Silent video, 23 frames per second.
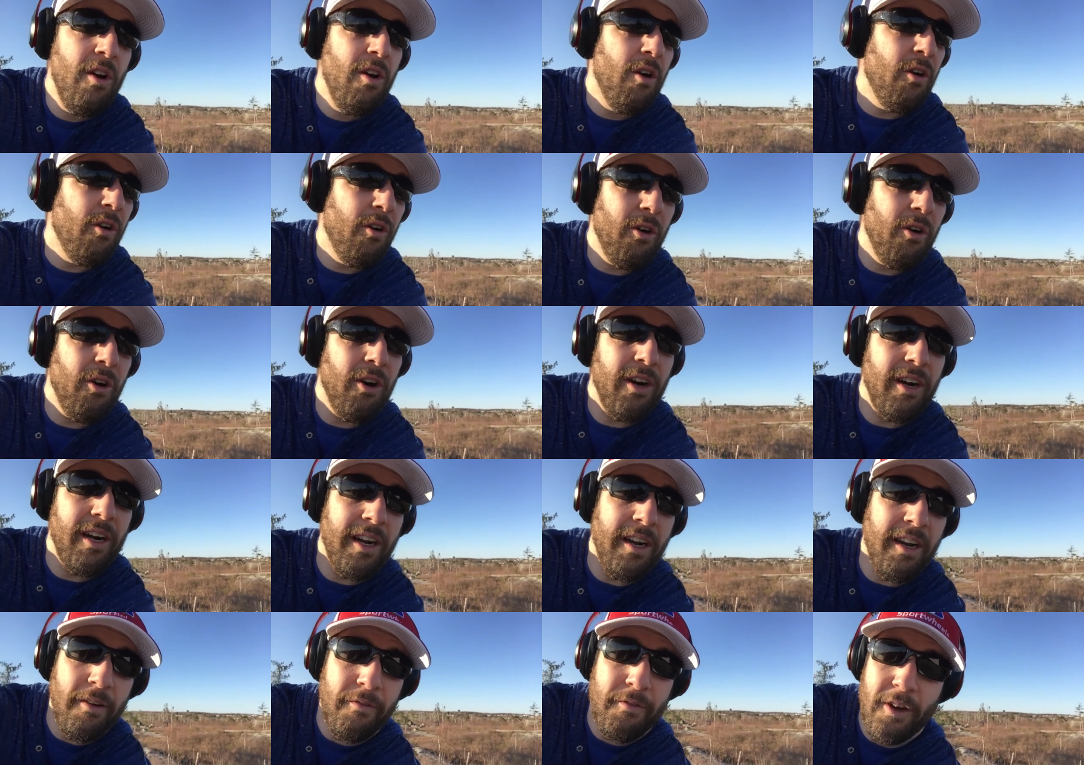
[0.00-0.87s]
Or
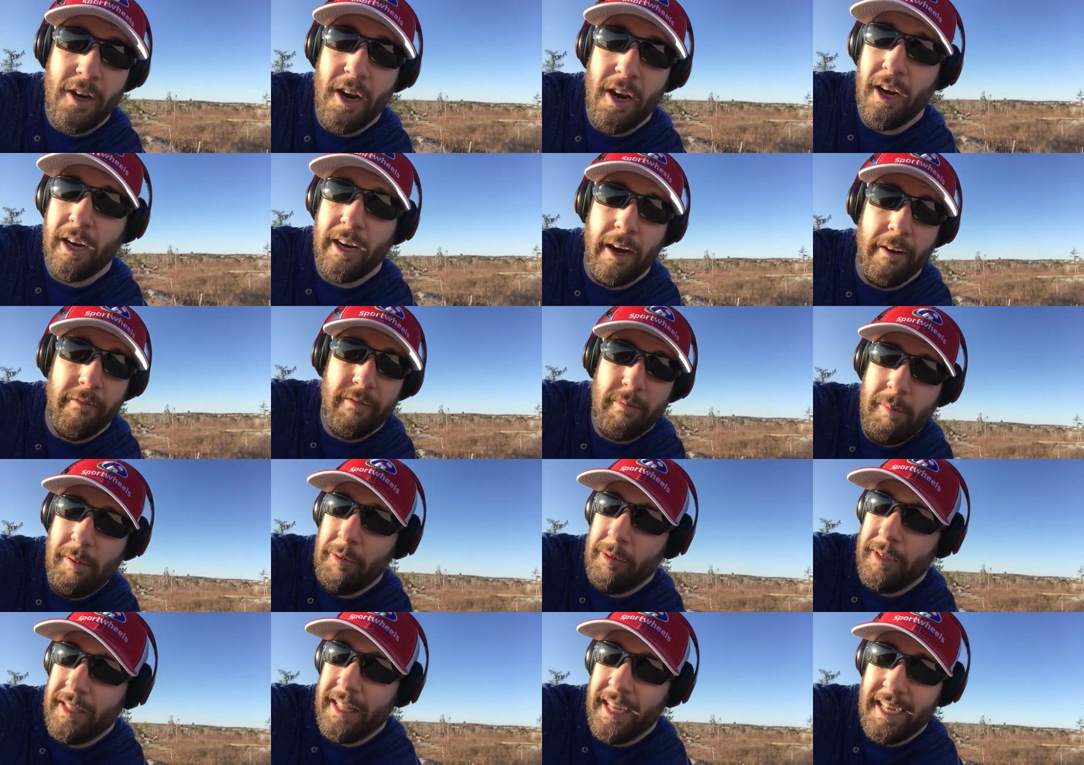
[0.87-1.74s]
if you're not
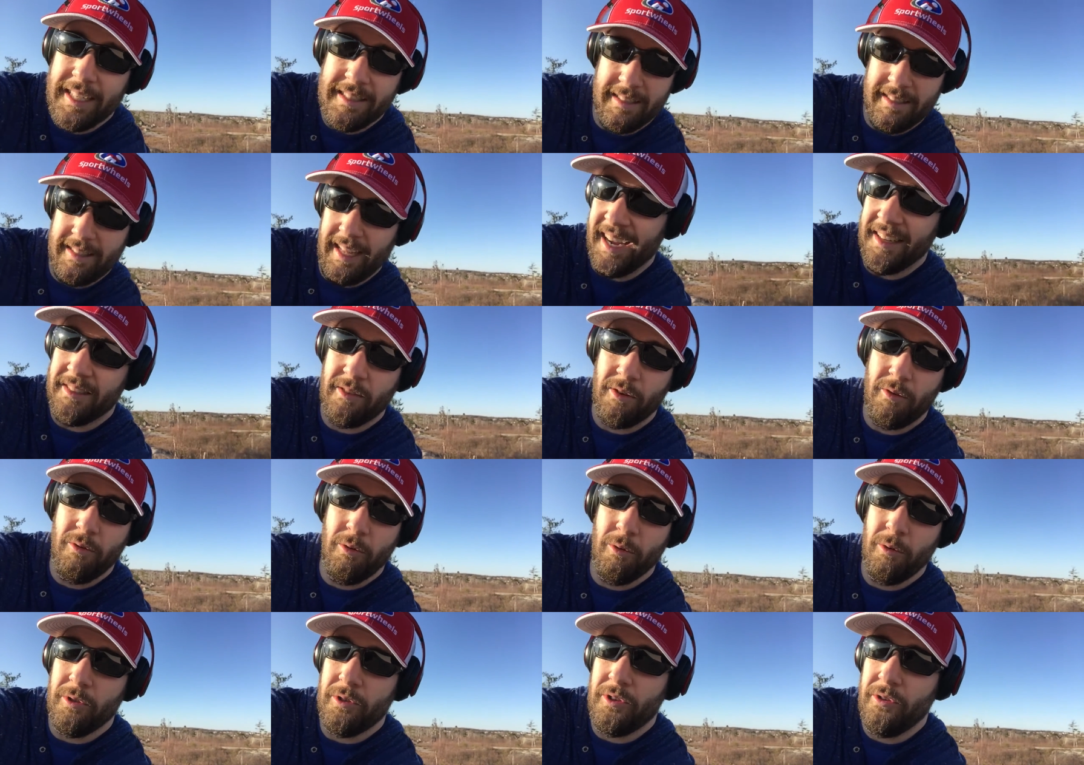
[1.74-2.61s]
comfortable with that, that's
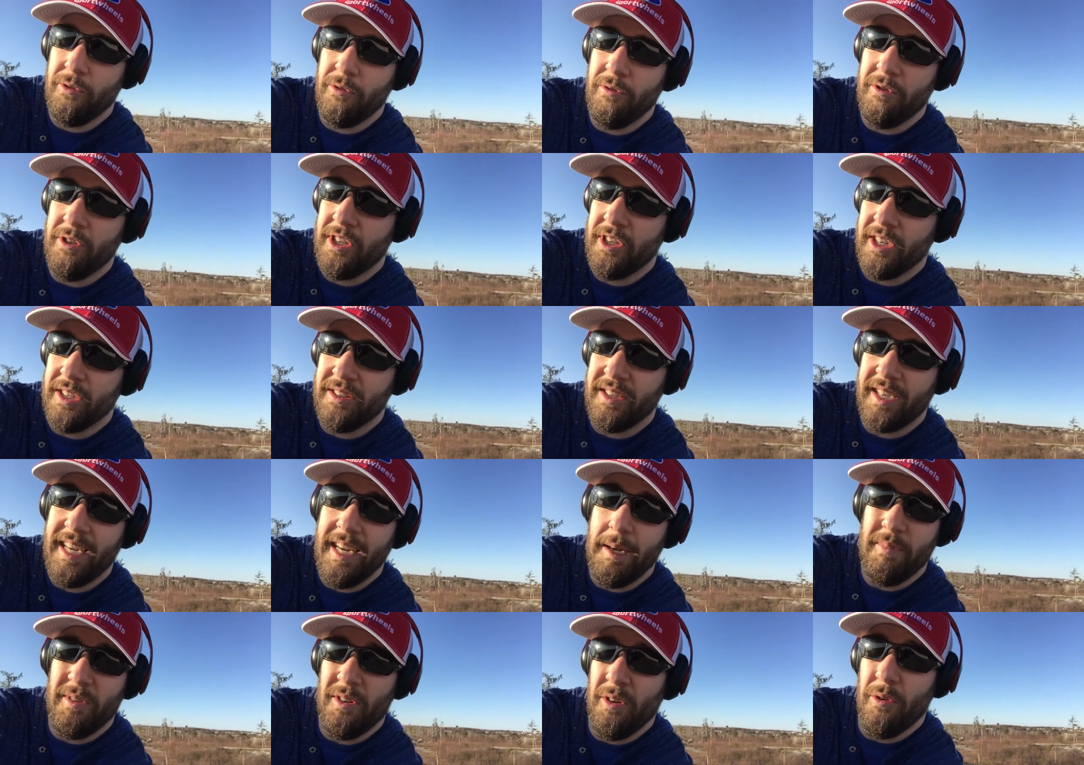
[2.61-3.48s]
cool too. Just
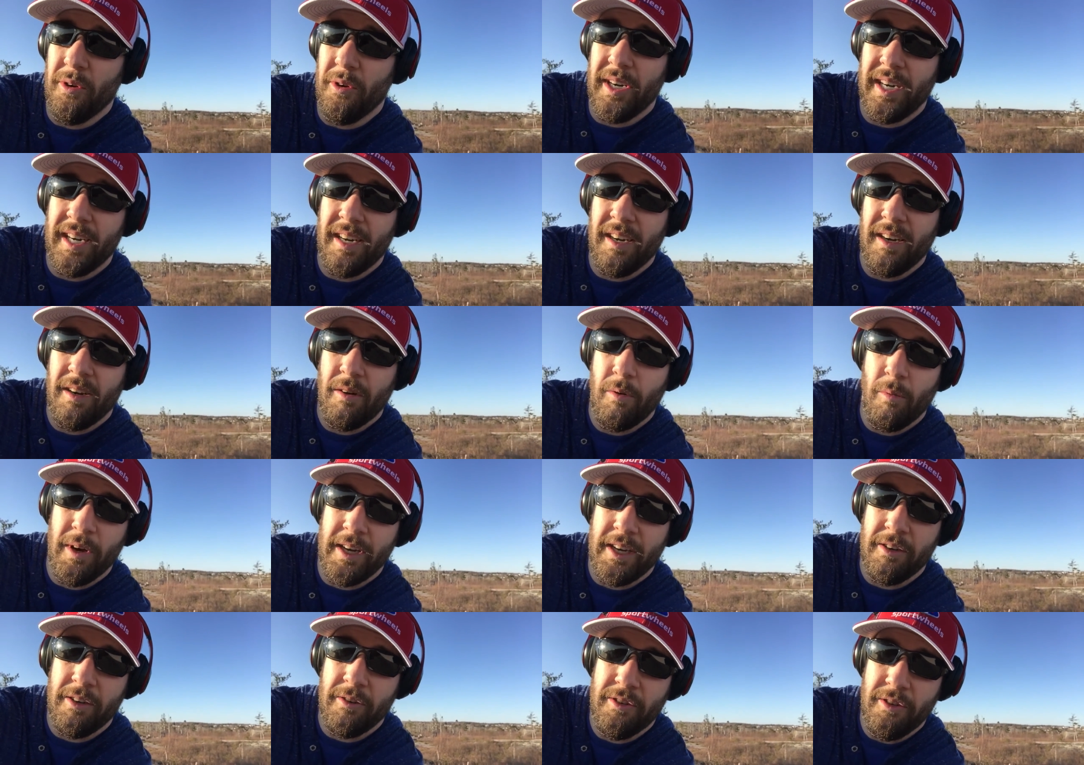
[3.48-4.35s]
keep doing
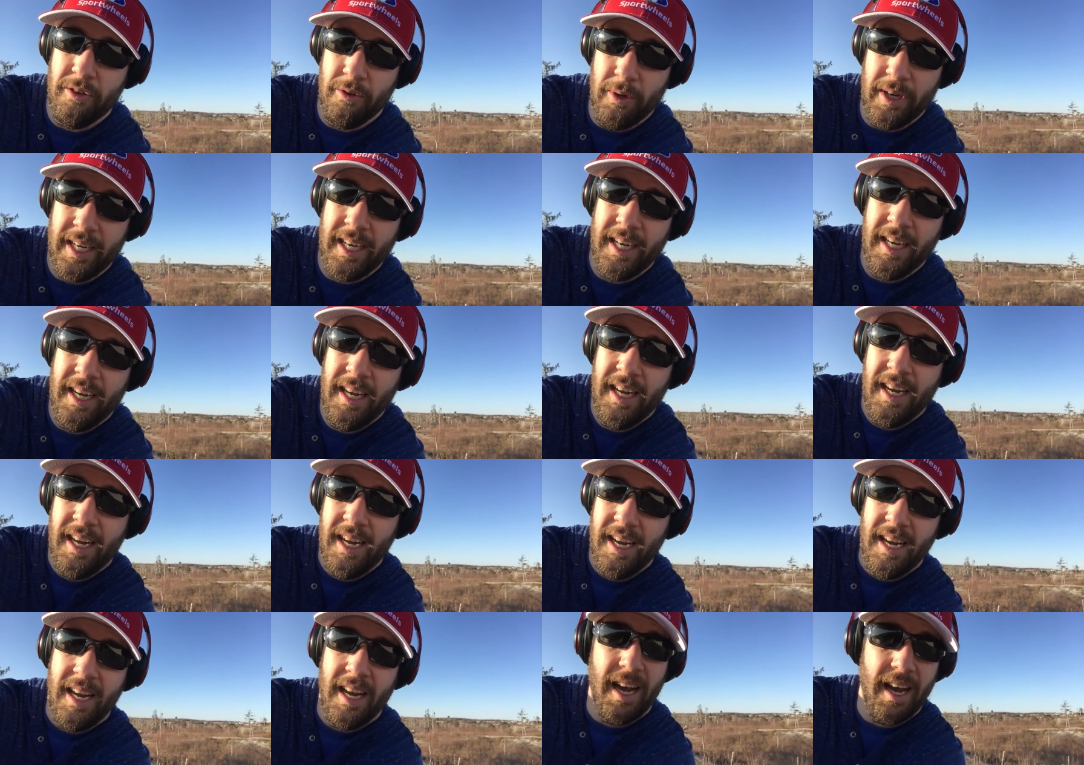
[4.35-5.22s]
what you're doing.
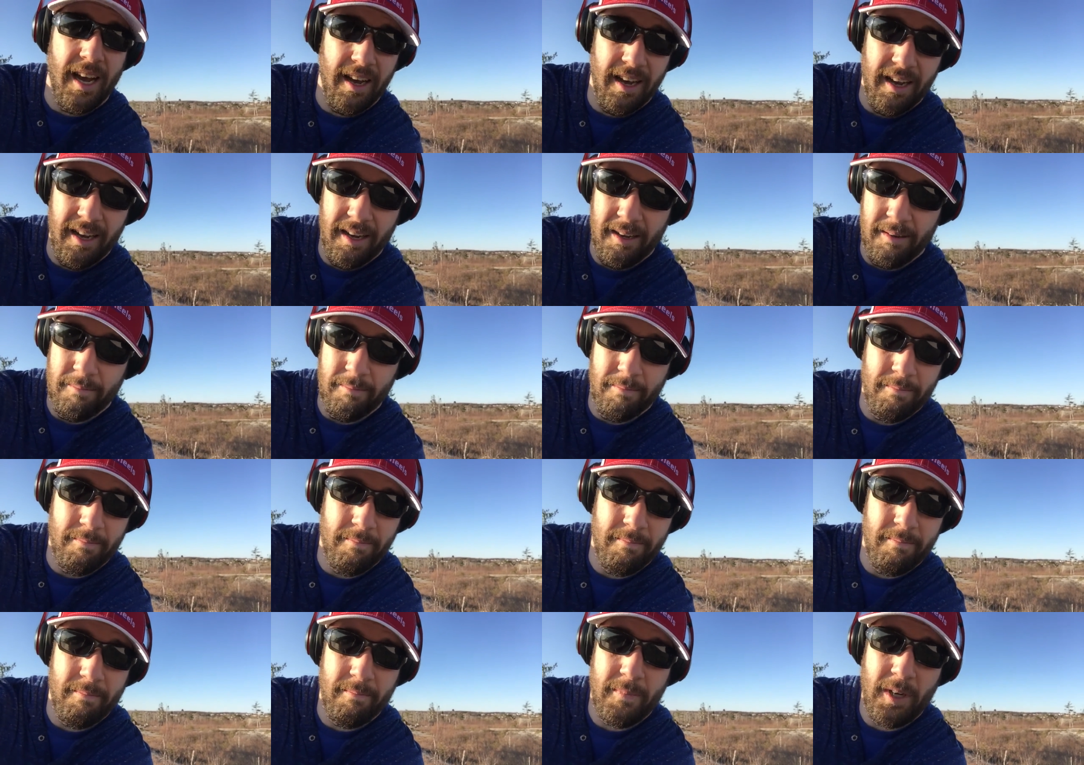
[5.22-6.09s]

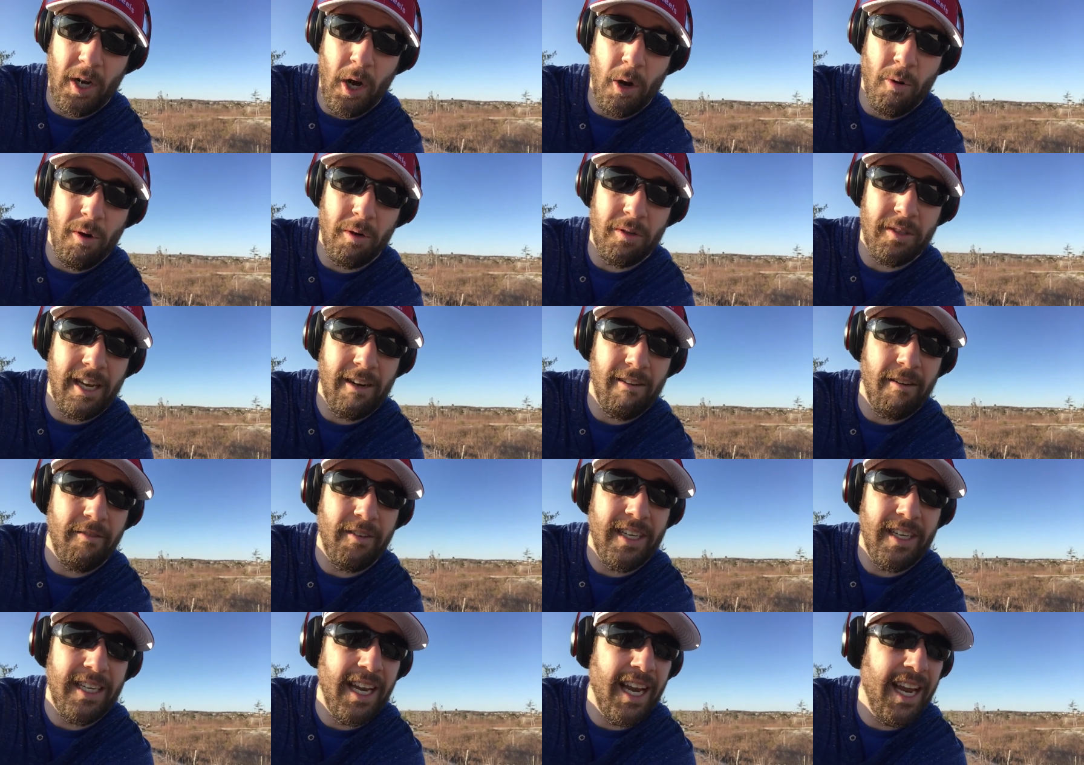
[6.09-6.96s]
Go out there
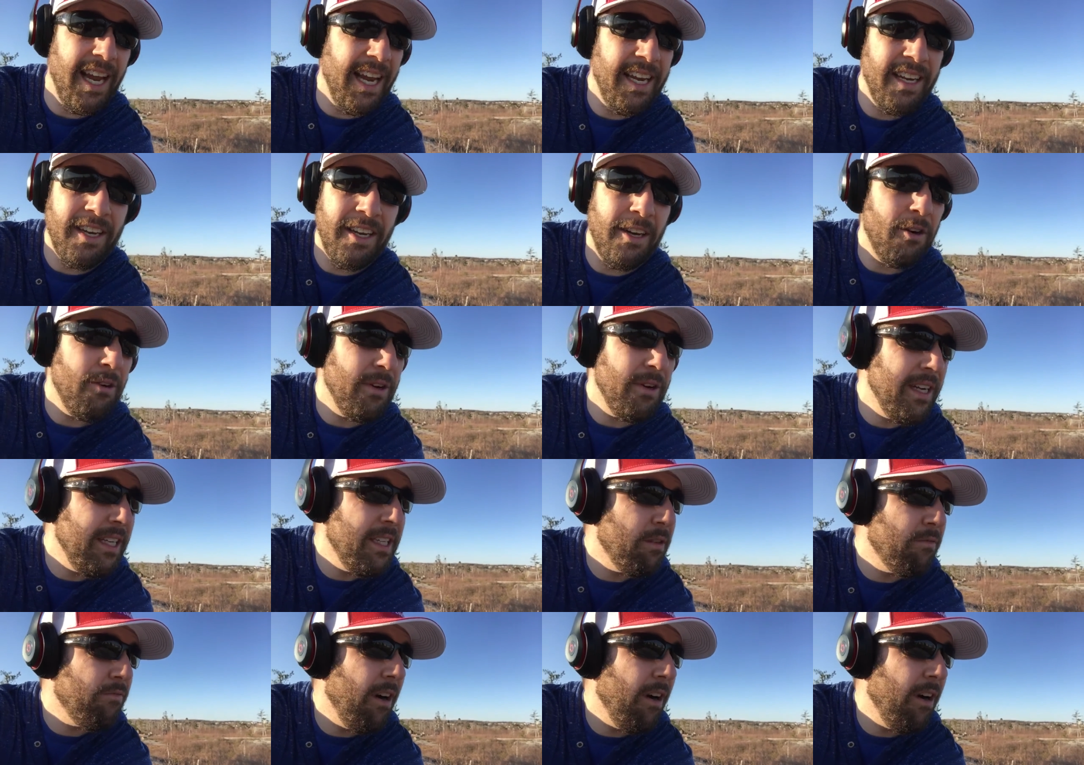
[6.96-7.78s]
every day. You don't need to